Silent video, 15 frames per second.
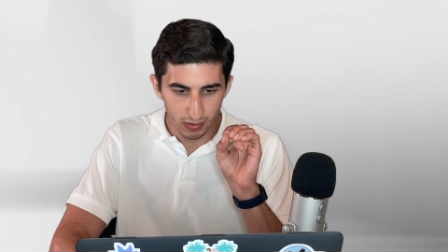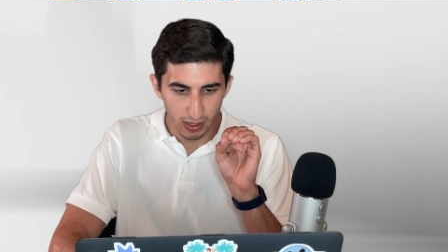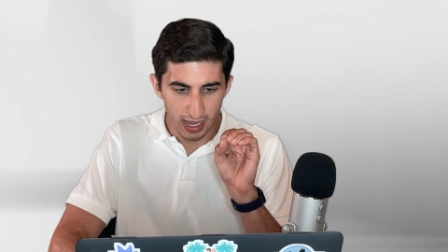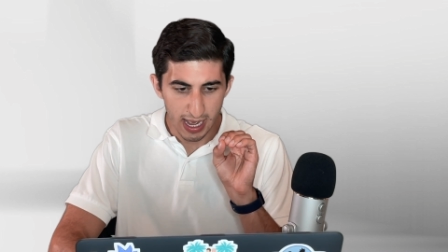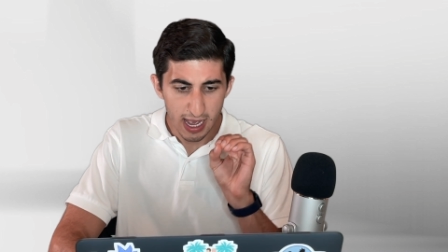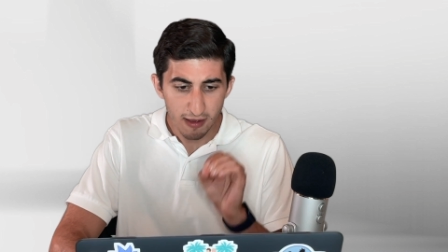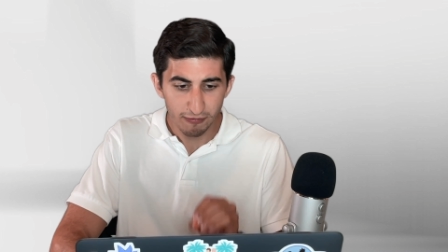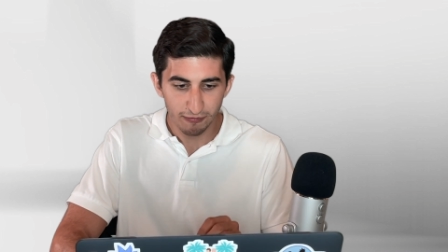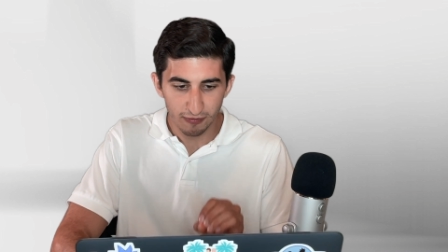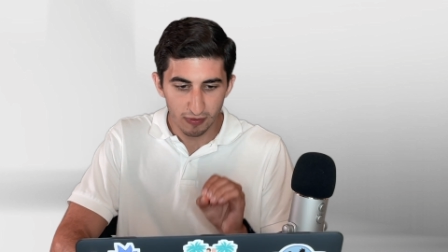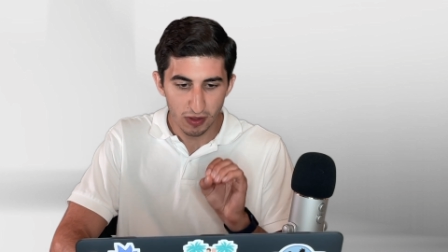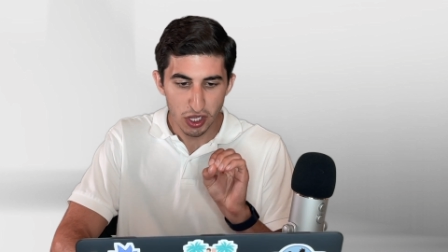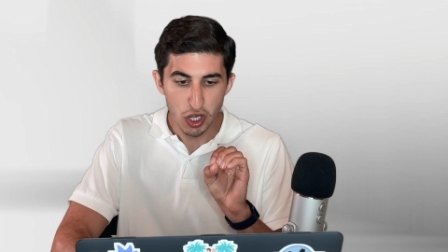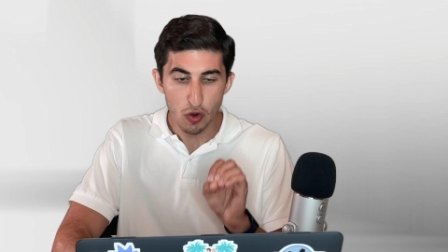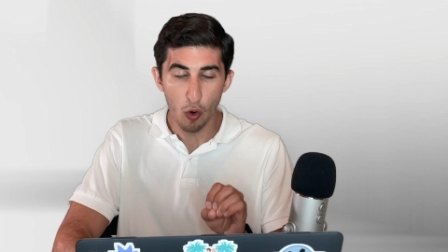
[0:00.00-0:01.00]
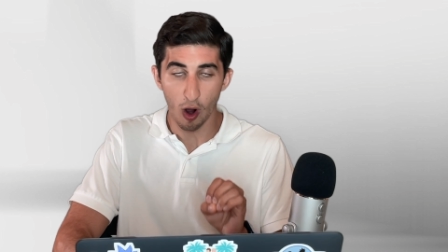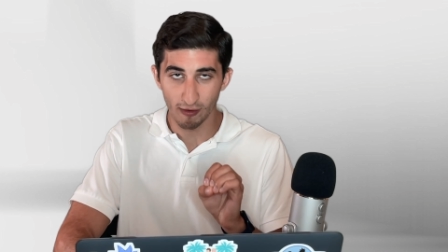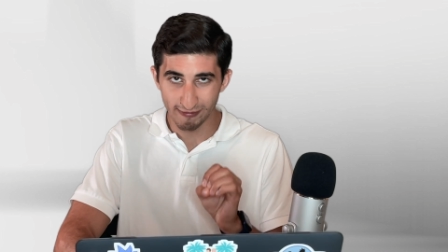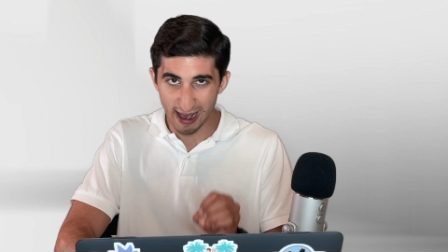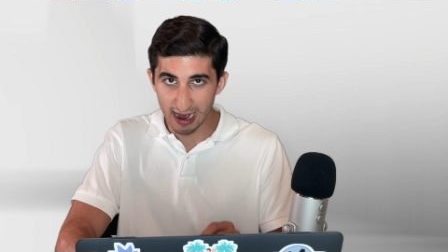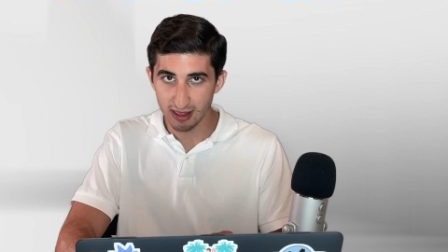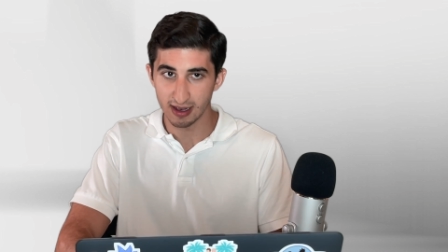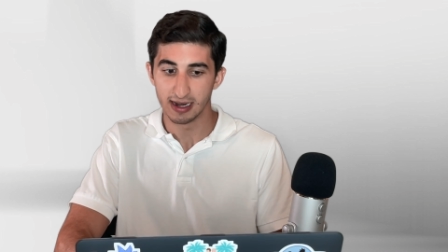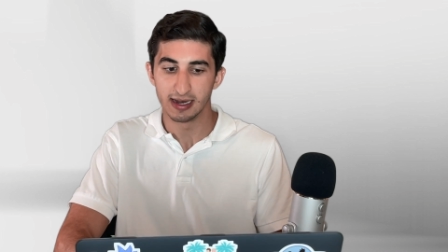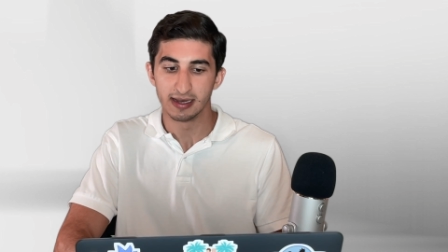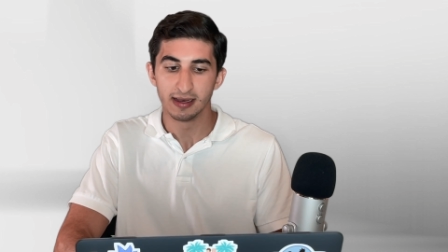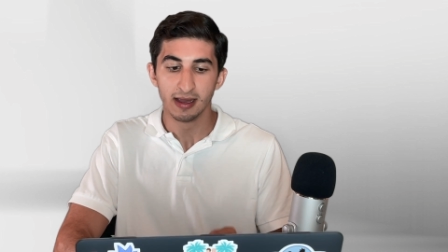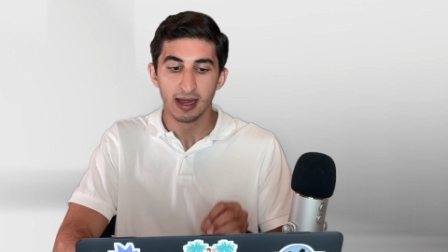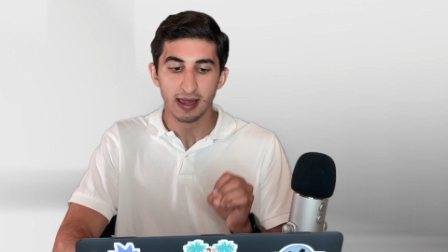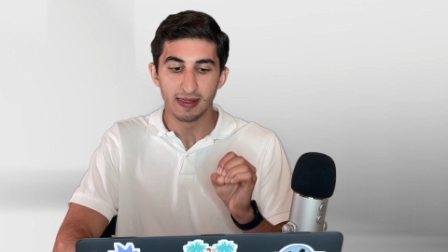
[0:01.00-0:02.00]
if you are vaccinated,
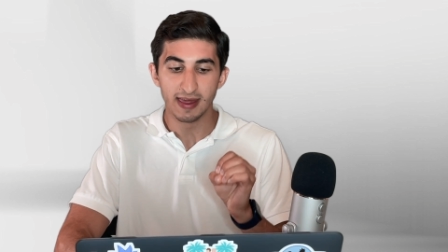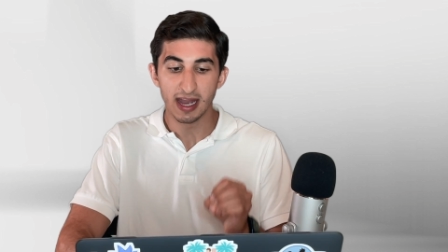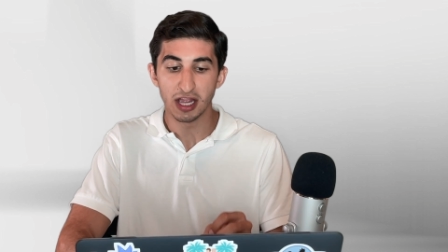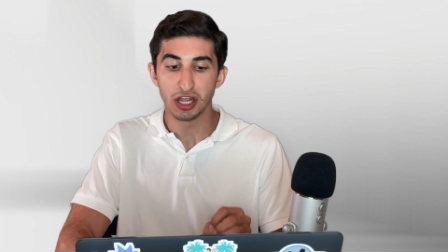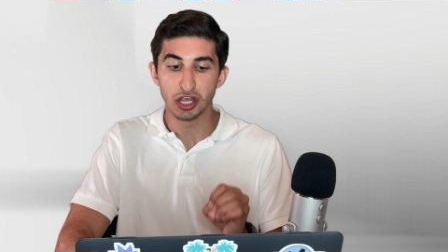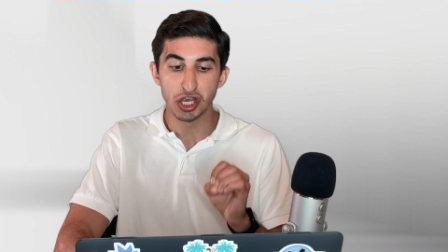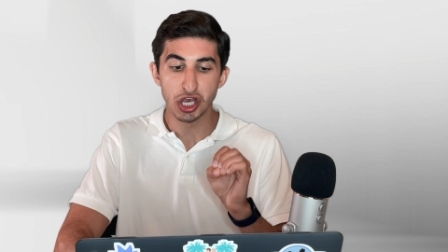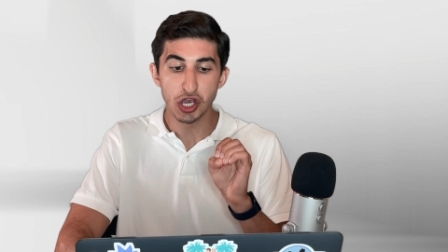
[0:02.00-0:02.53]
then